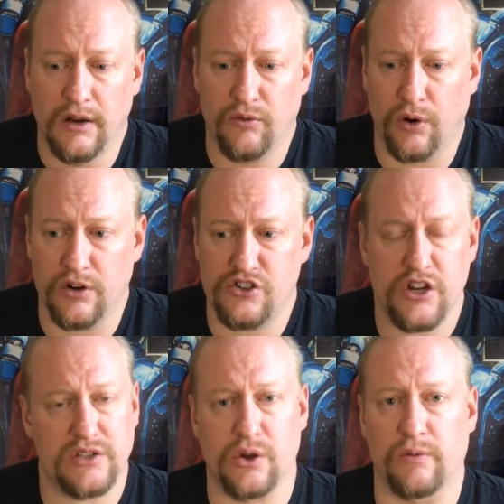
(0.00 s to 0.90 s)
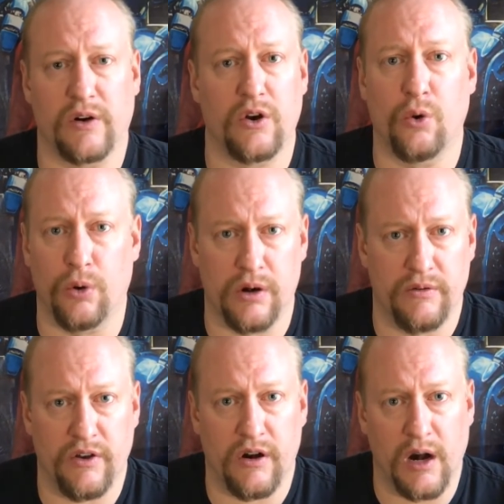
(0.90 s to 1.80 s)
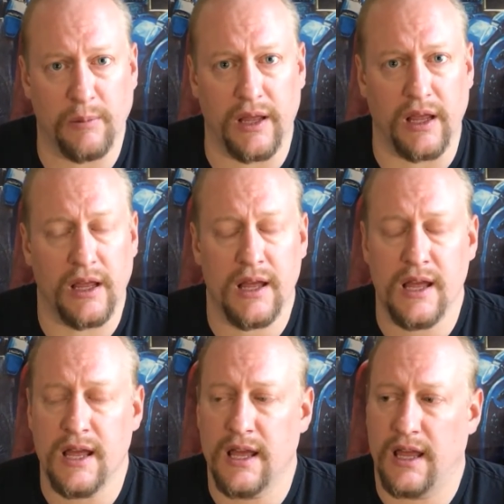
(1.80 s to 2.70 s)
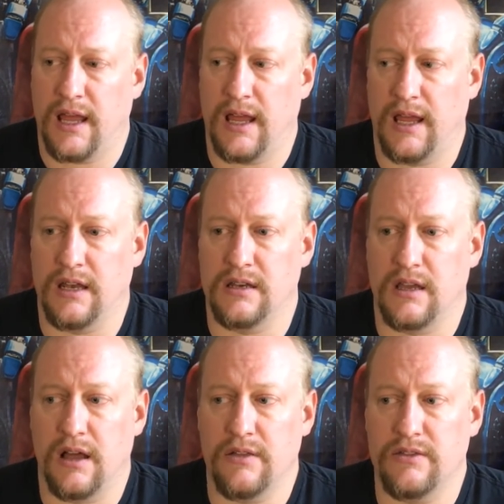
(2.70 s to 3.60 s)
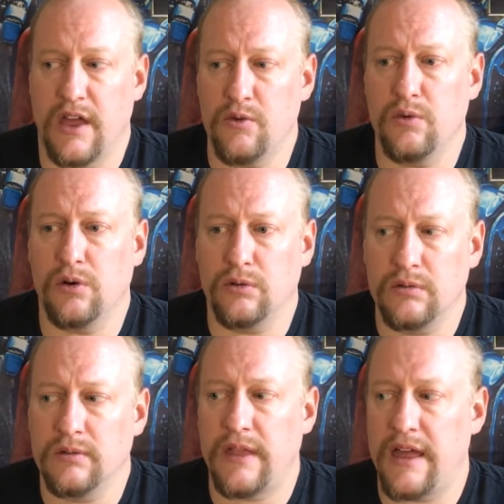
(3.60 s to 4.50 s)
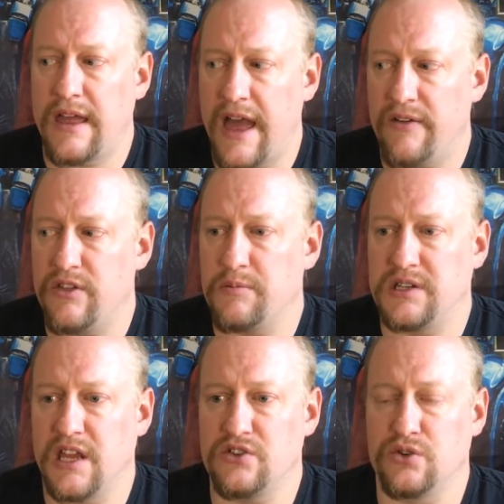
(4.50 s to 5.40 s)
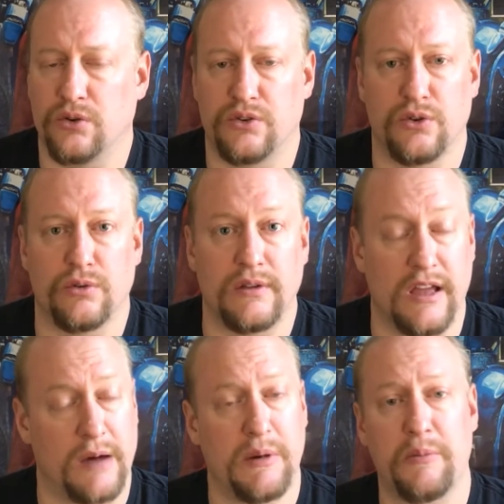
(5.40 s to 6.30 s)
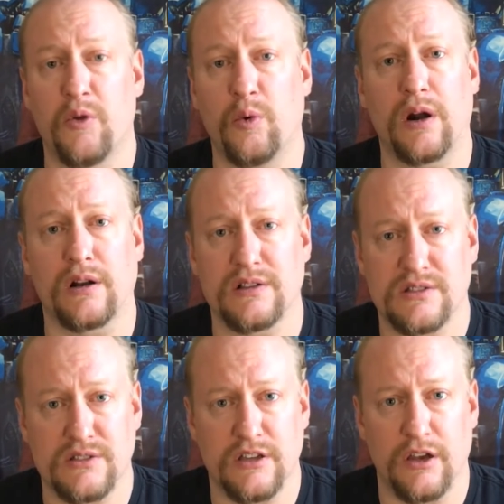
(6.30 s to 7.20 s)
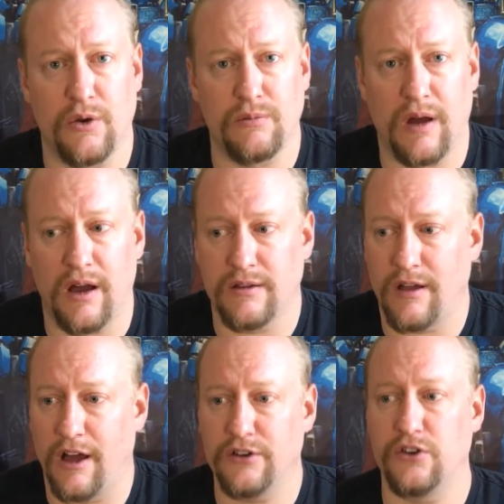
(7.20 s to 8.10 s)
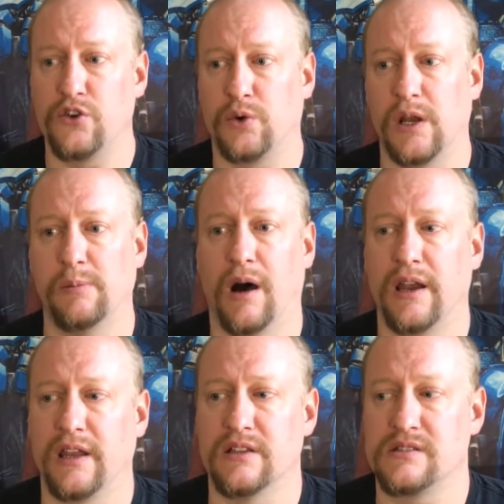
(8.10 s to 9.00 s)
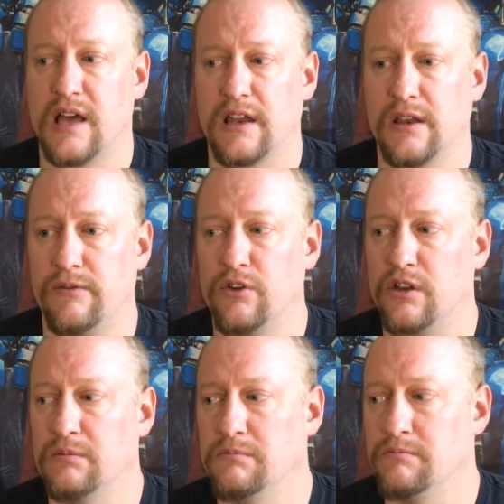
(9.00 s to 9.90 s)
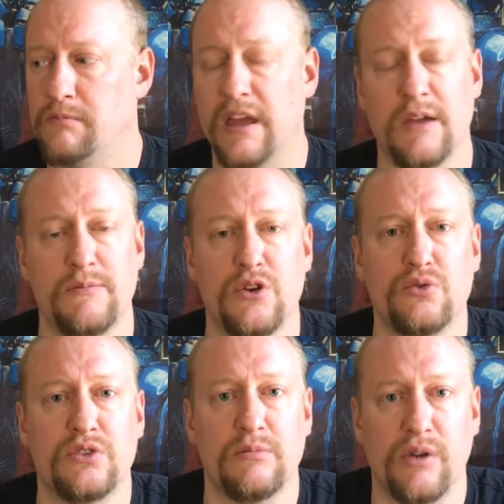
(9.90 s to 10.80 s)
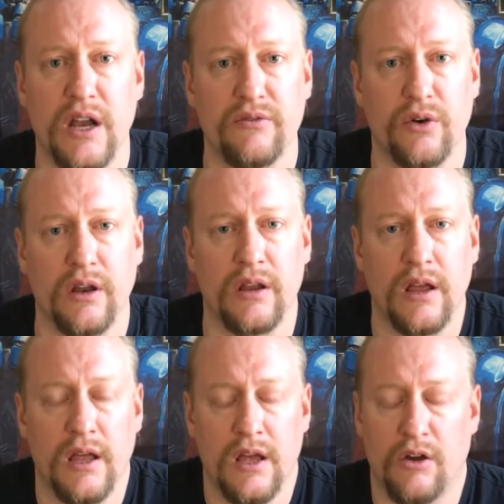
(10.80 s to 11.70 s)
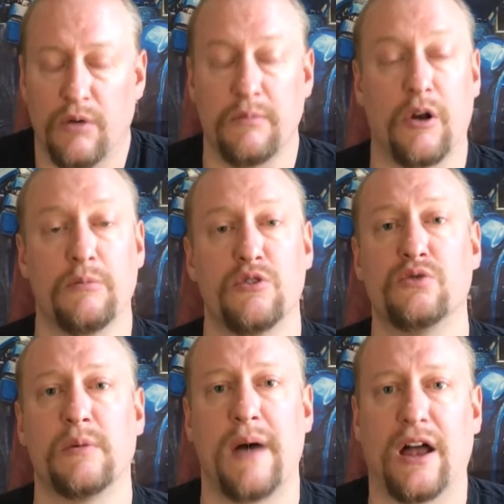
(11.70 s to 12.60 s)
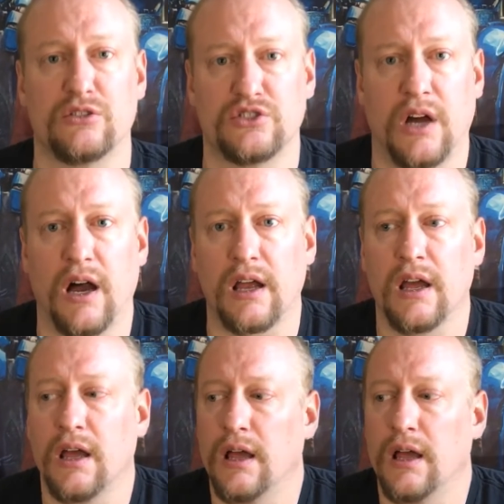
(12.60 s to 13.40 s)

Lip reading: for just over 1/4 of your army, and they have the potential to gum up the works. 120 bodies that if you can make immune to bravery or immune to battle shock,